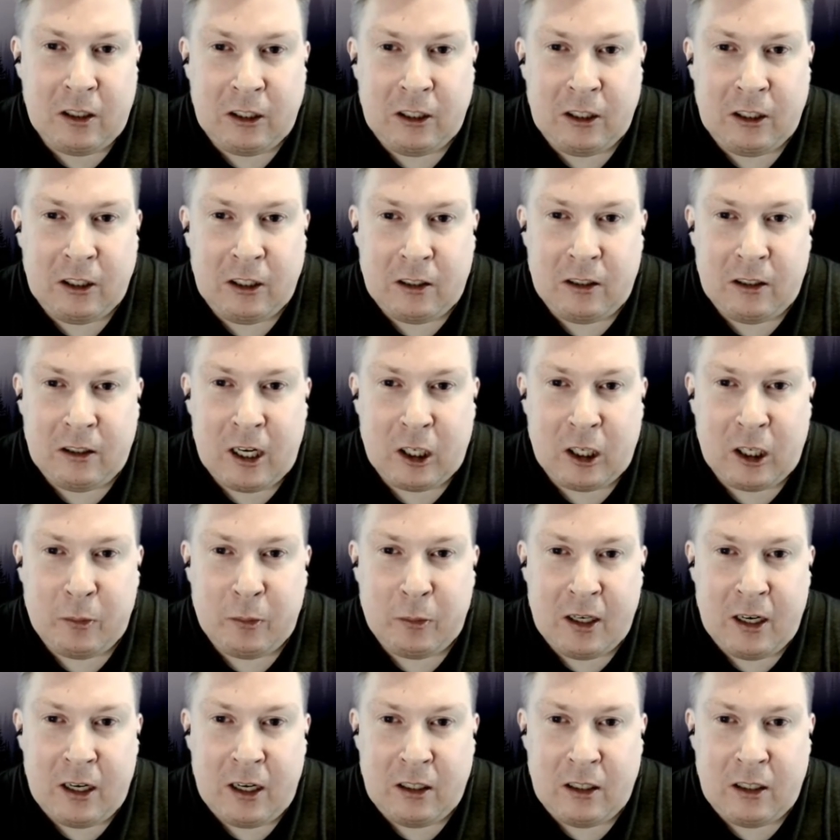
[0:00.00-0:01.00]
She's an
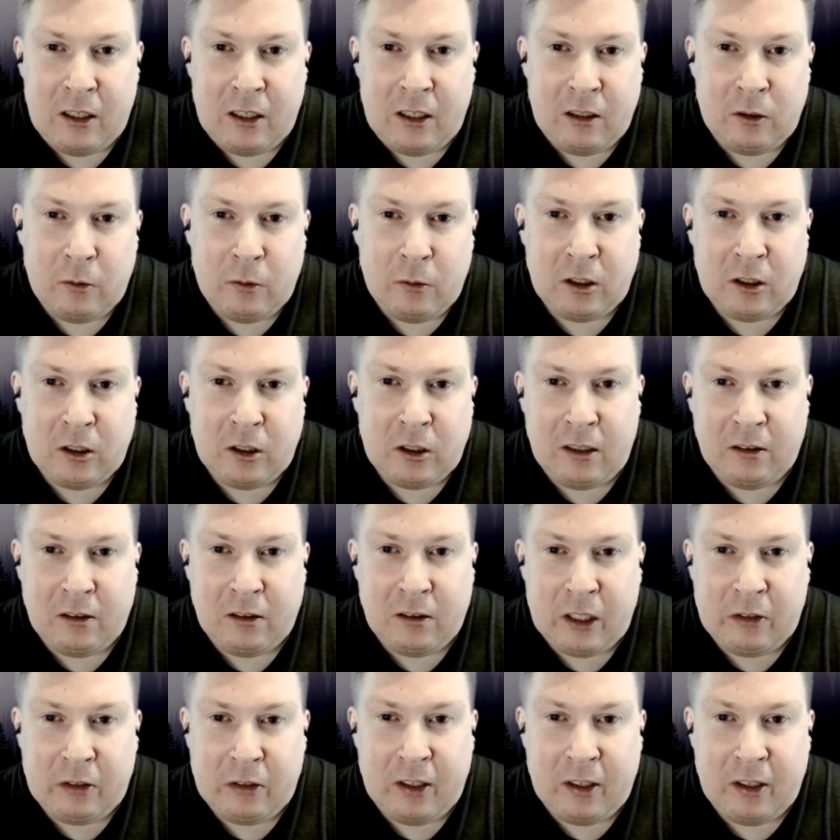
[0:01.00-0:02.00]
expert at intuition and
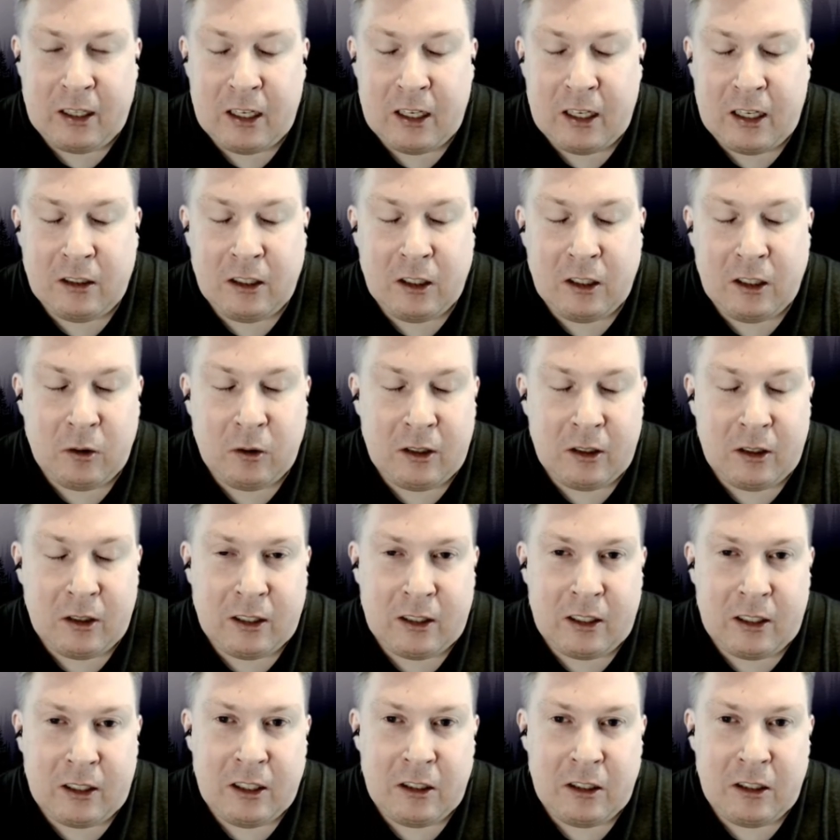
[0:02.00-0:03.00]
stuff like that too, so that's
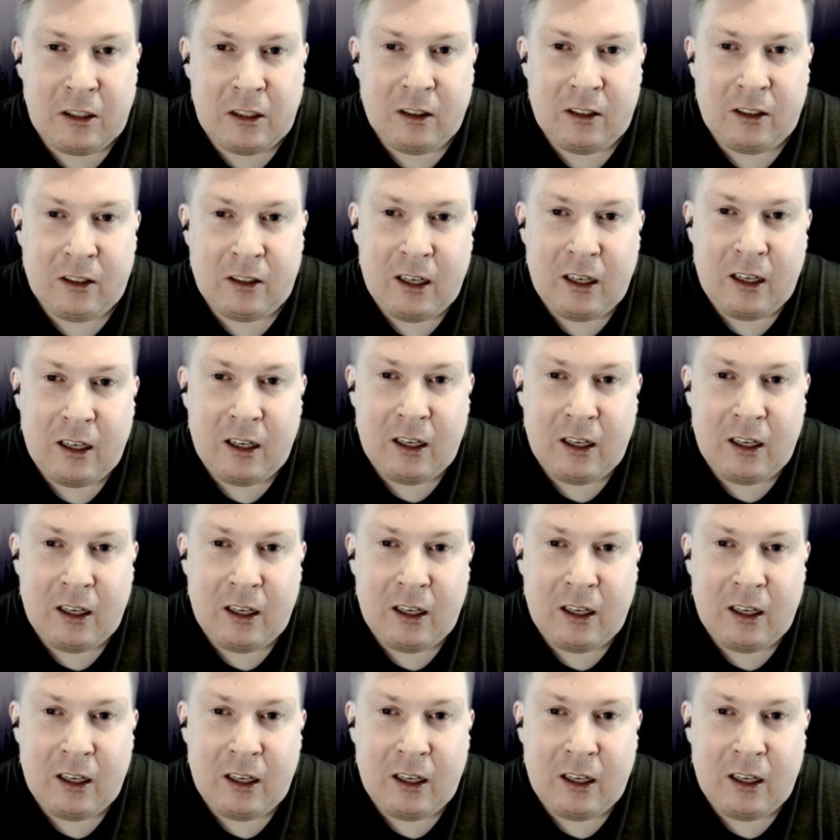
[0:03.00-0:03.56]
kind of interesting.